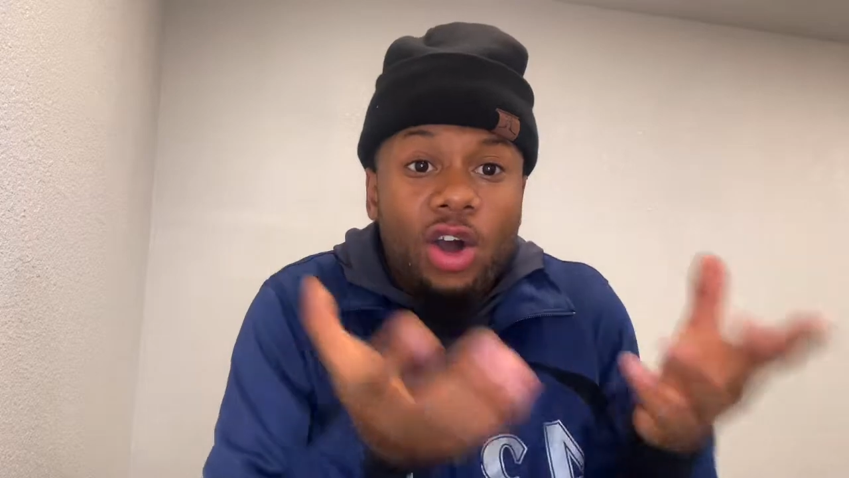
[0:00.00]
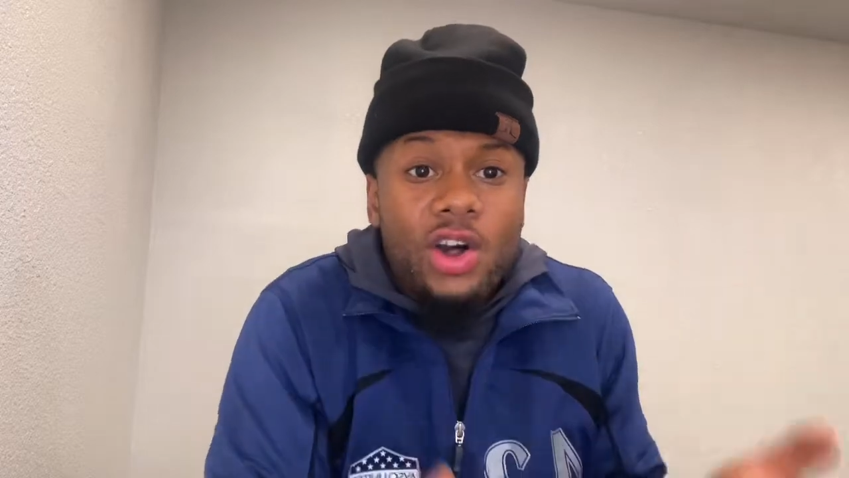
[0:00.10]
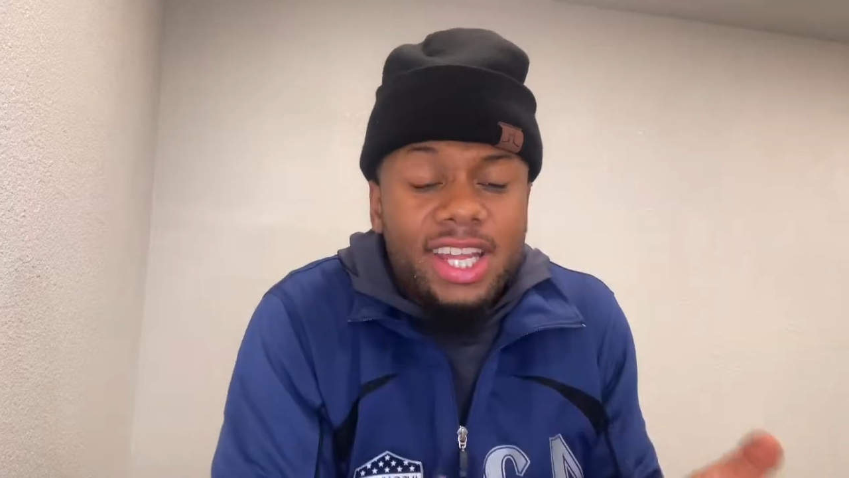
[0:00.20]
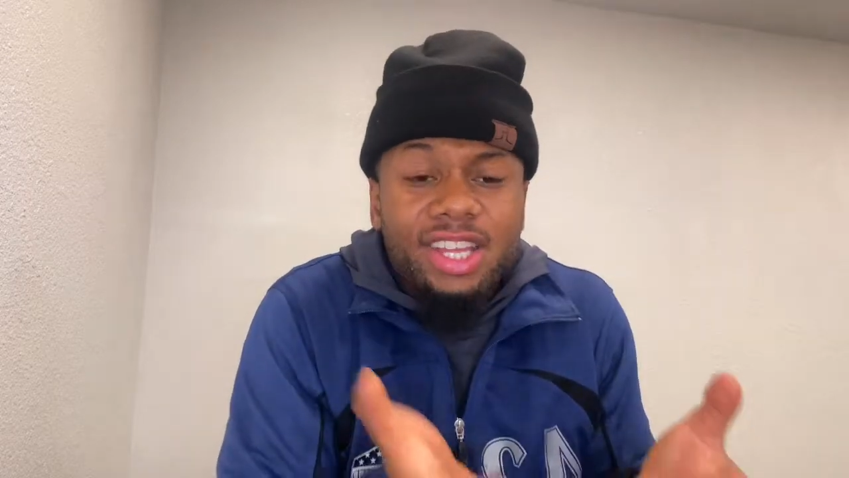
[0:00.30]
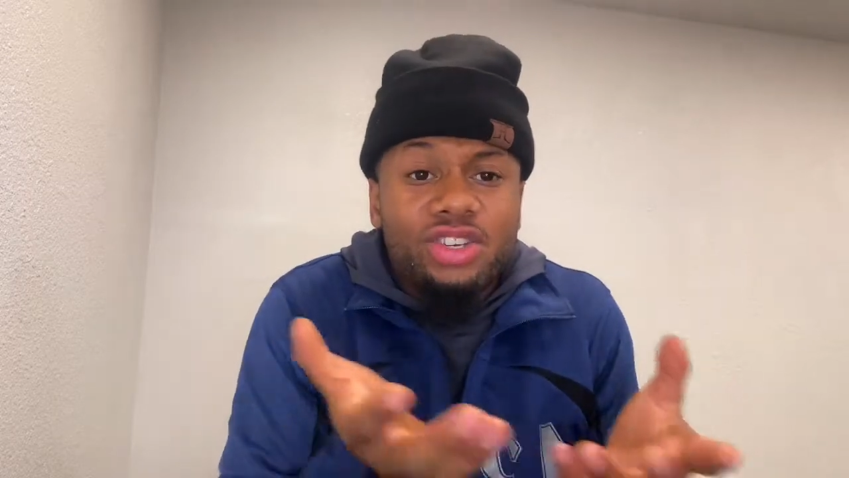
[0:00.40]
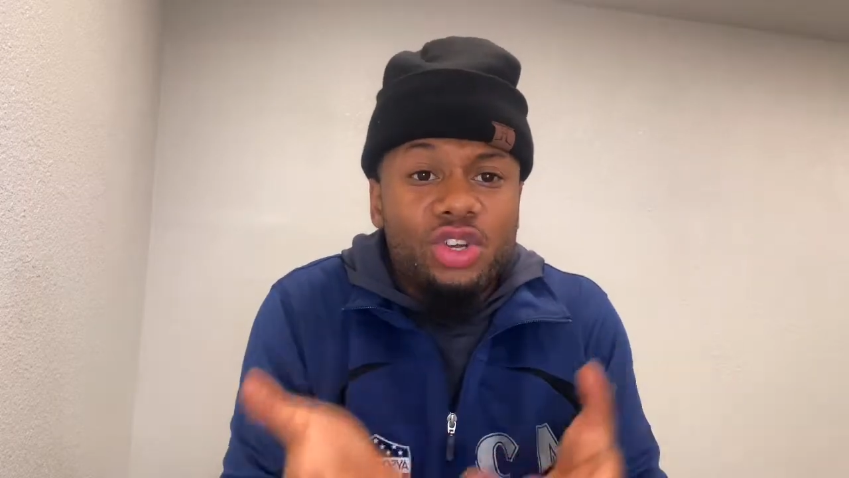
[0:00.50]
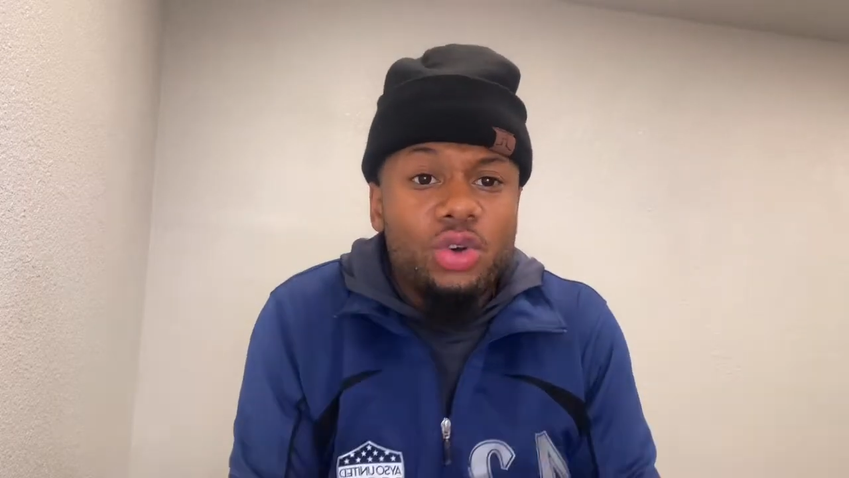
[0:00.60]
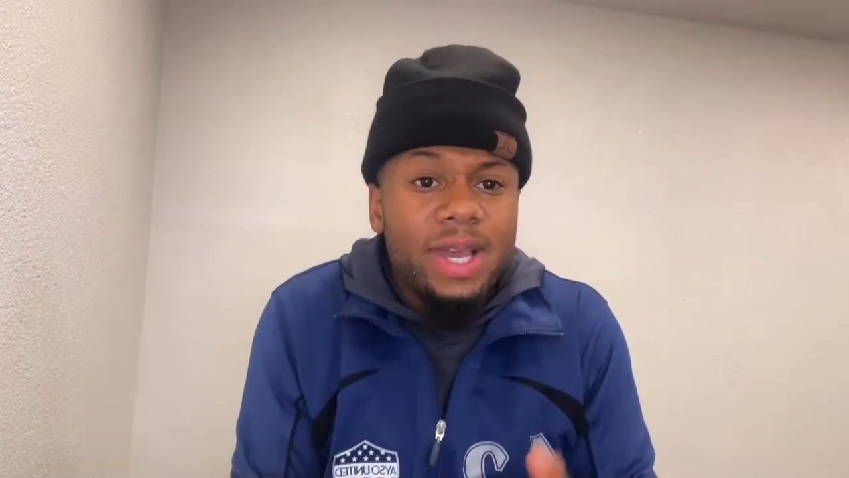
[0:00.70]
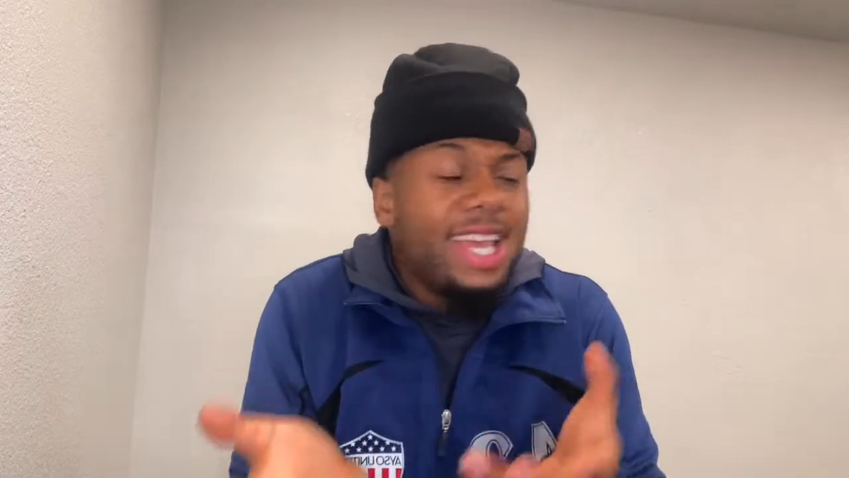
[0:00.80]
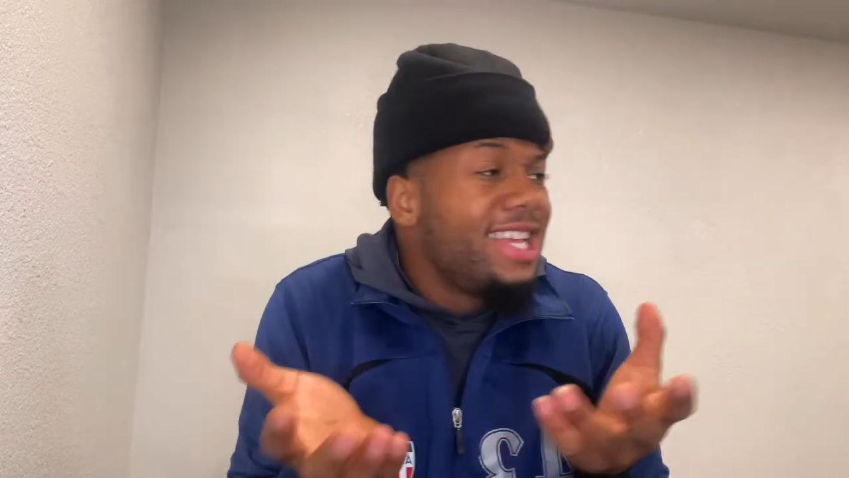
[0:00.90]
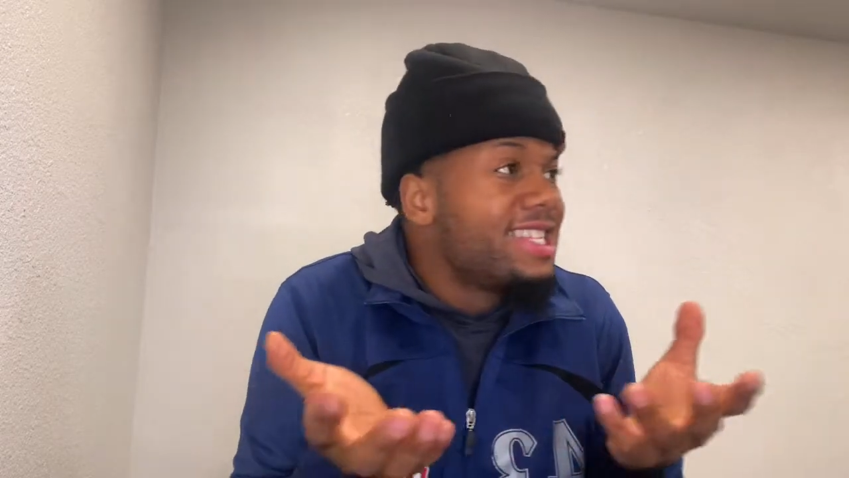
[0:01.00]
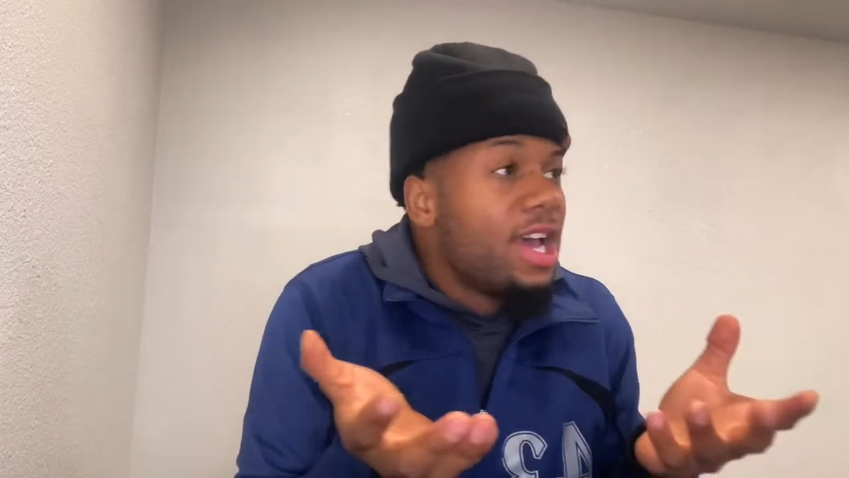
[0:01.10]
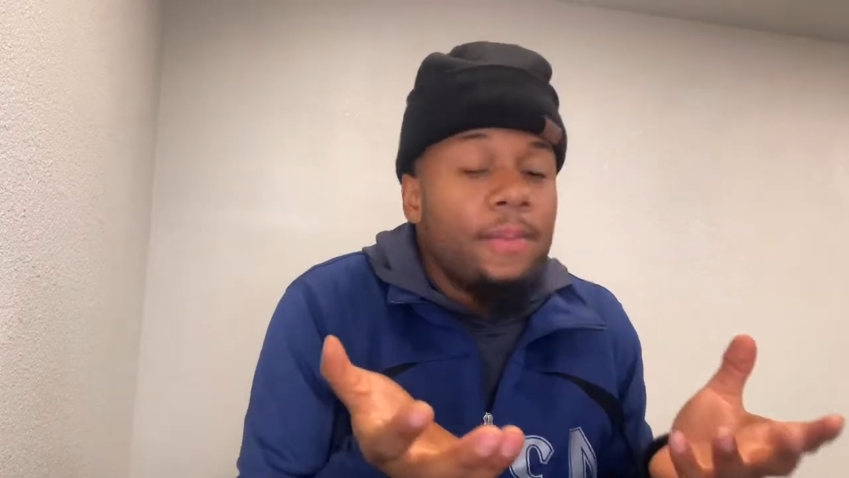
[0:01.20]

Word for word: all they do is,